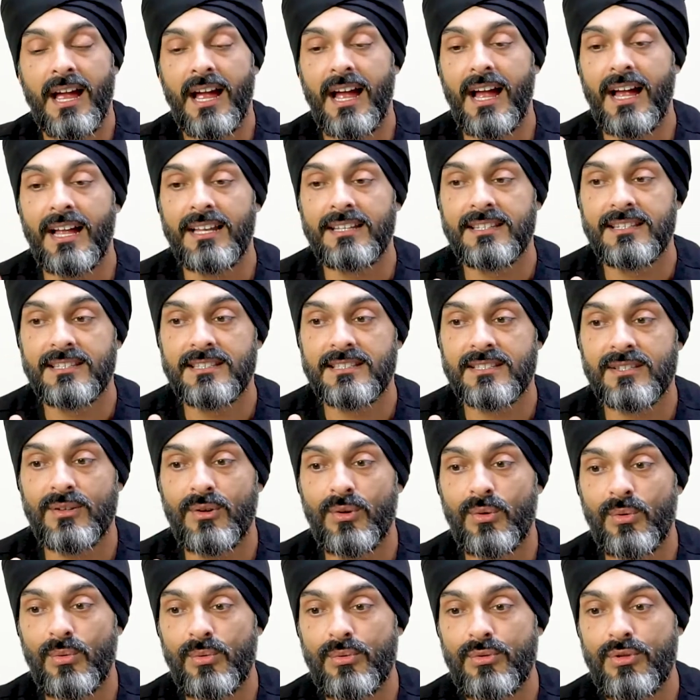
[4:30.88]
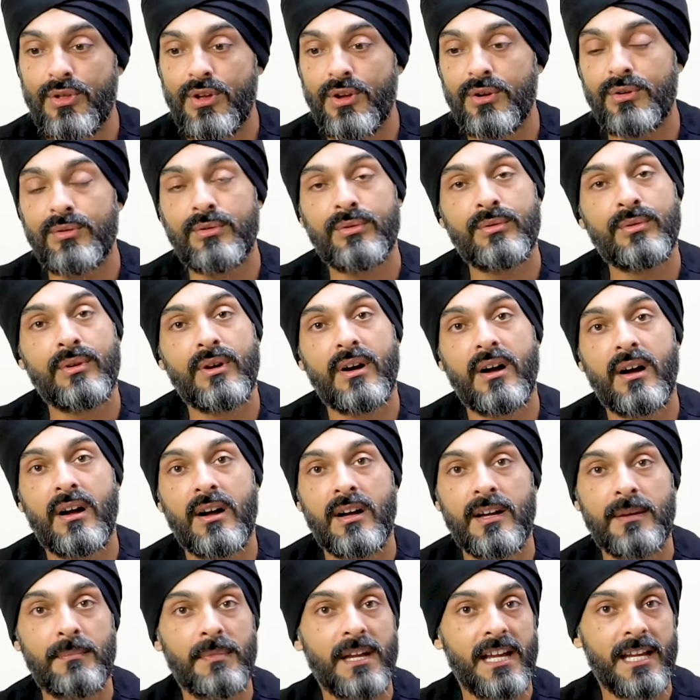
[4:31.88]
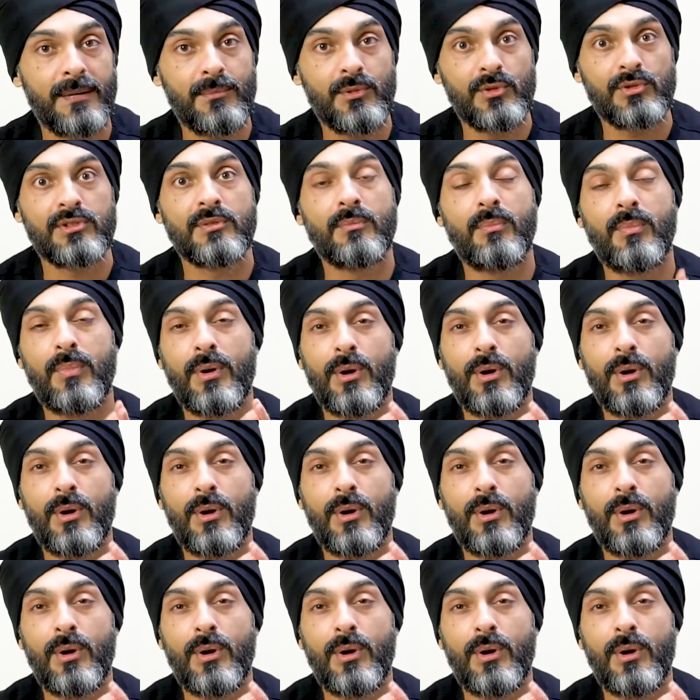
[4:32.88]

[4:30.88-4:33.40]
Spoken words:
and although I'm able to